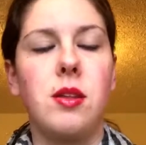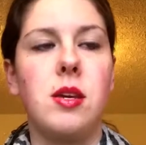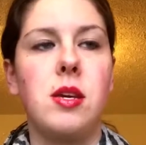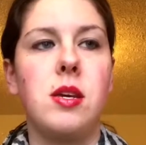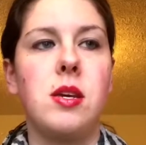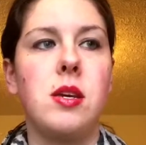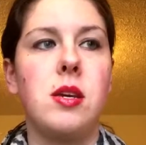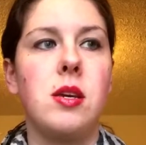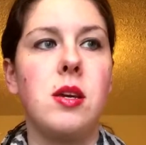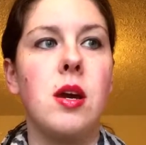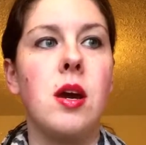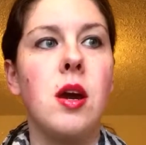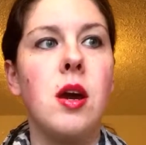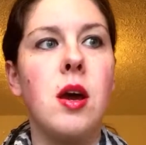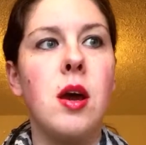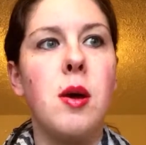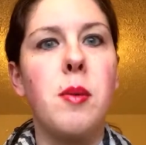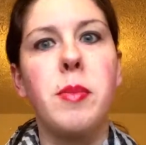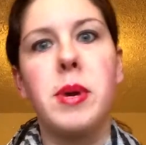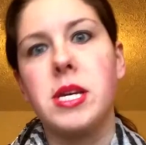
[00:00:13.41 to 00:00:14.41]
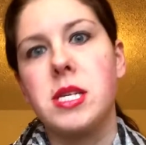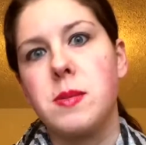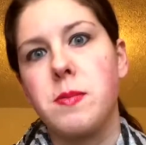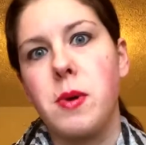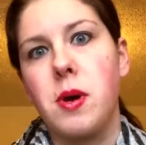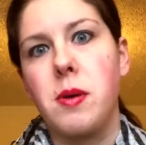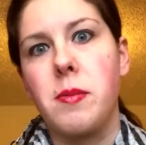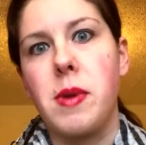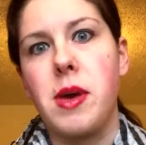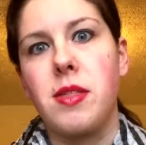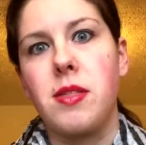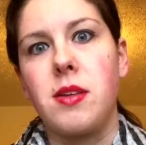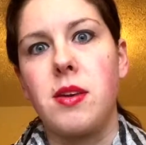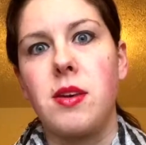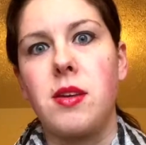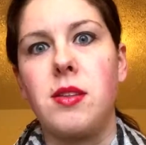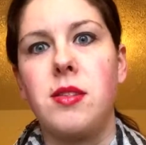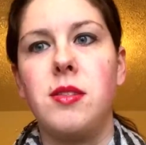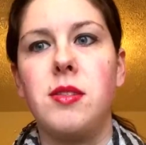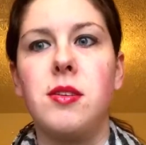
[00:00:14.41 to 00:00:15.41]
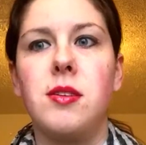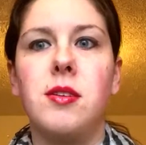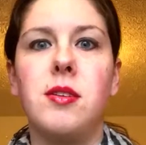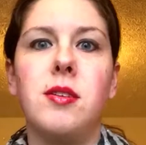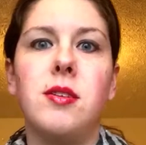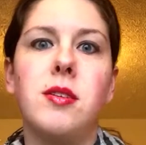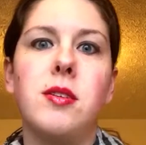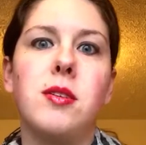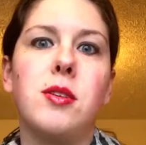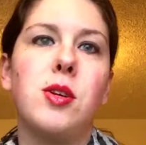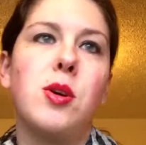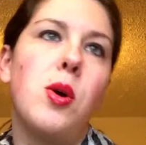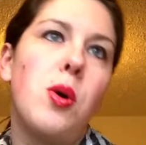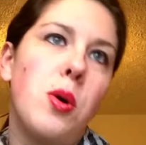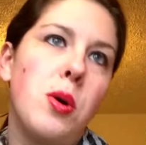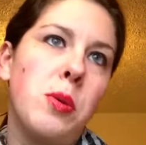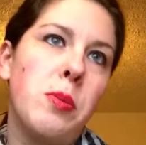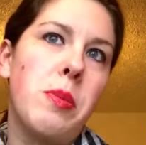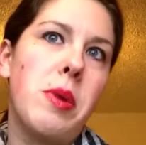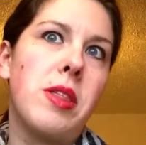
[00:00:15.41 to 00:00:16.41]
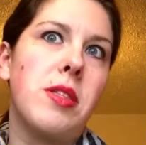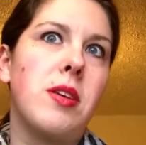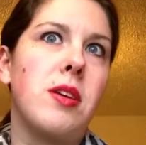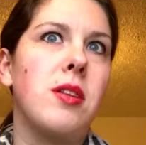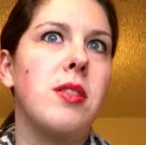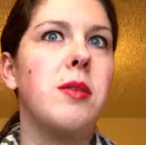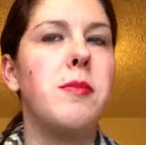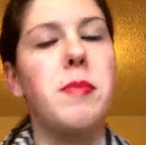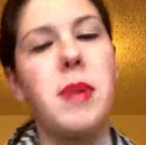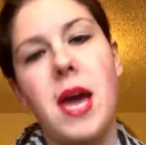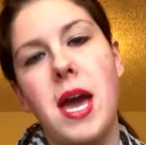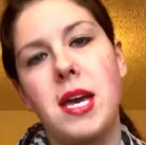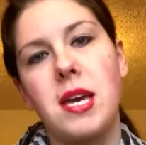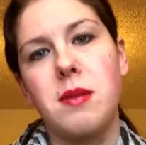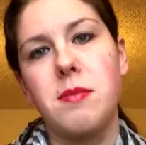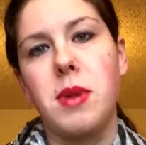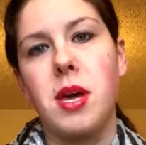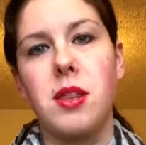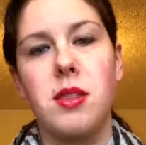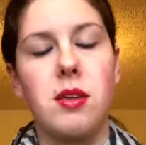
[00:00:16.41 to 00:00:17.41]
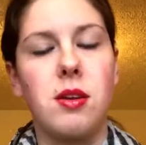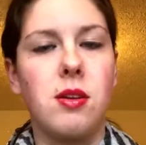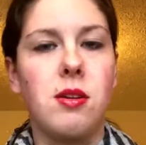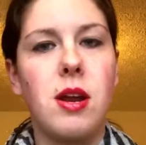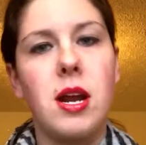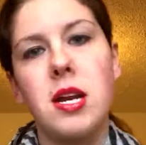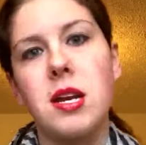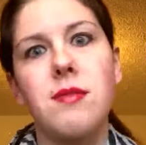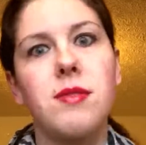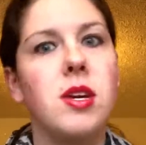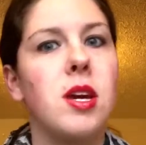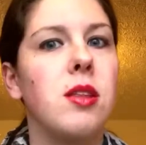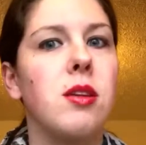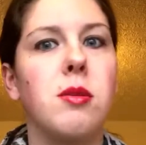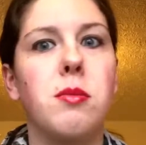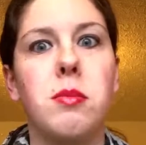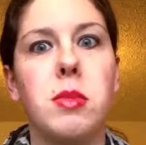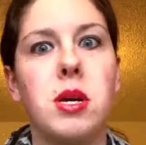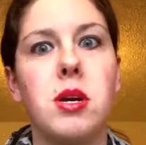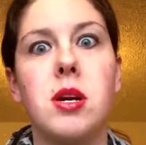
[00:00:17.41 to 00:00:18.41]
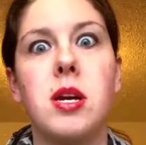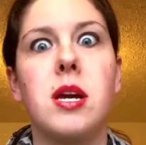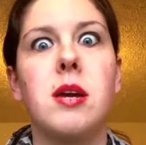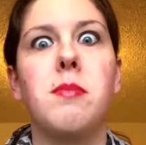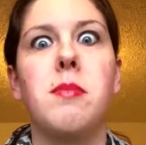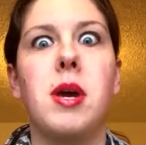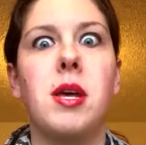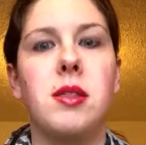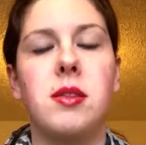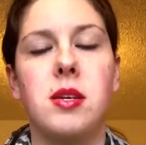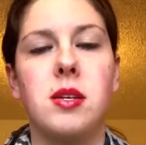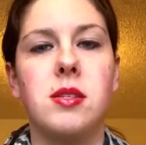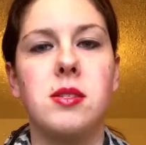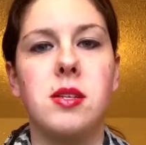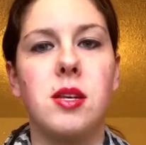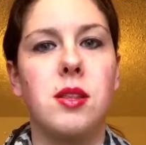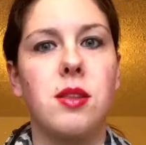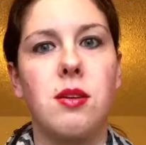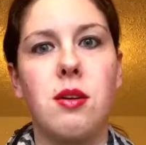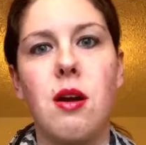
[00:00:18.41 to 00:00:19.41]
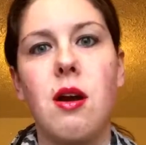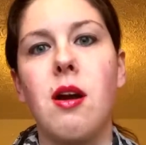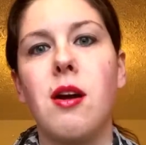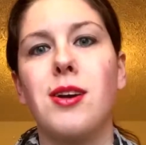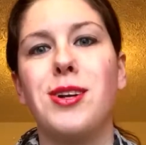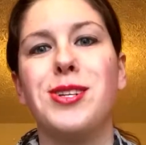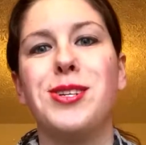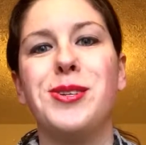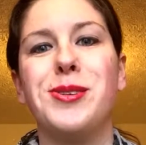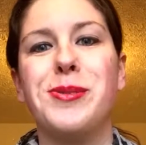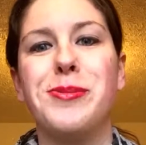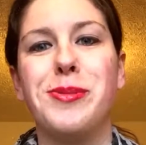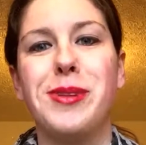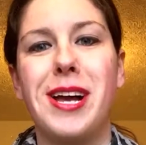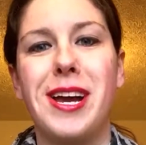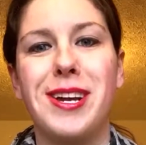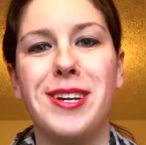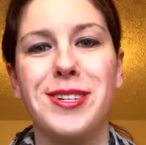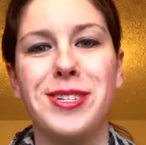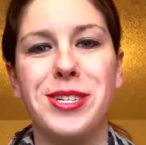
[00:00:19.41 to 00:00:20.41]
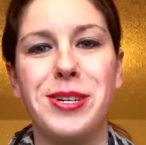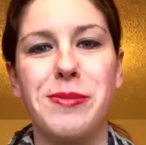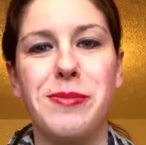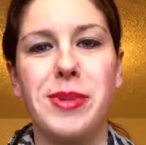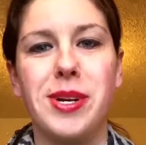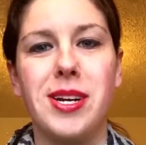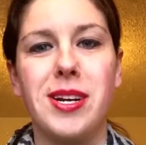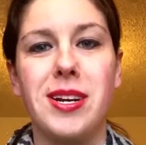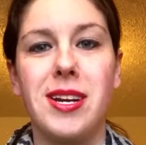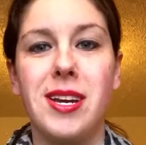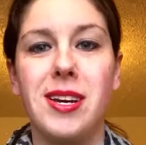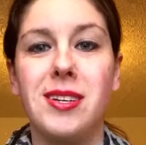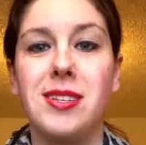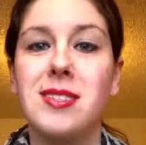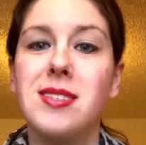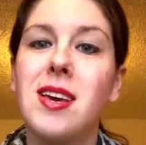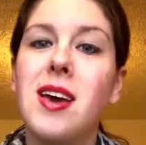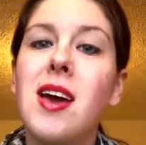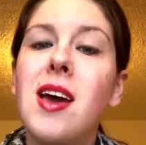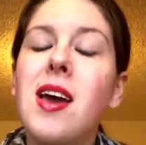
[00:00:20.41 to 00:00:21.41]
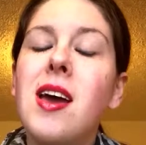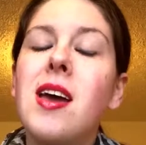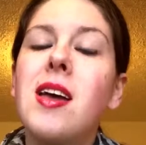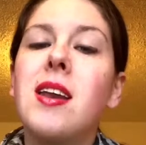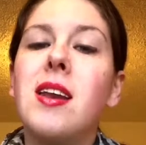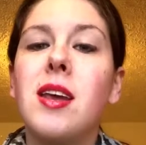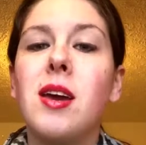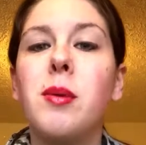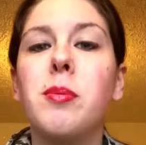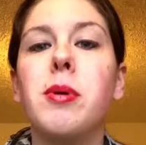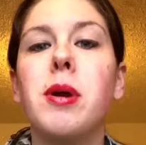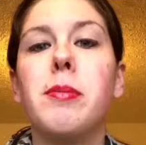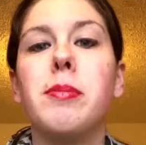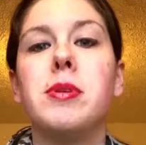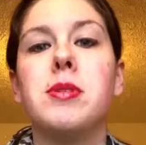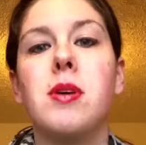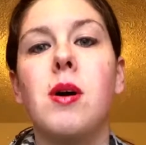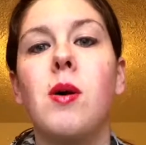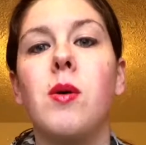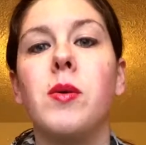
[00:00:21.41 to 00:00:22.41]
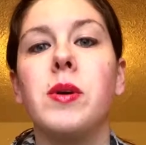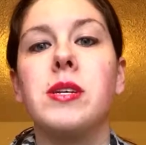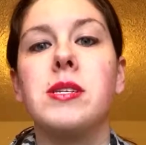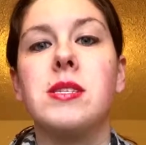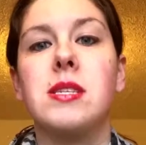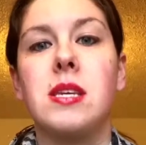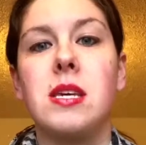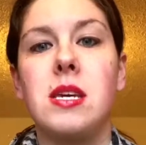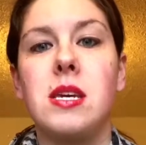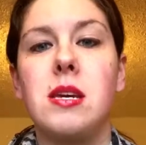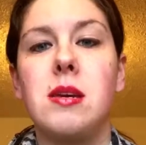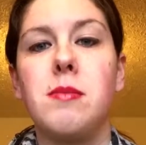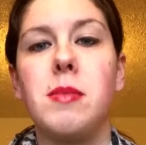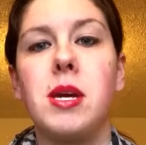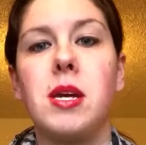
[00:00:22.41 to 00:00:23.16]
the baseball method, the cold method, the baggy method, or any of the other myriad methods that there are to apply your Jamberry nails, nail prep is always key.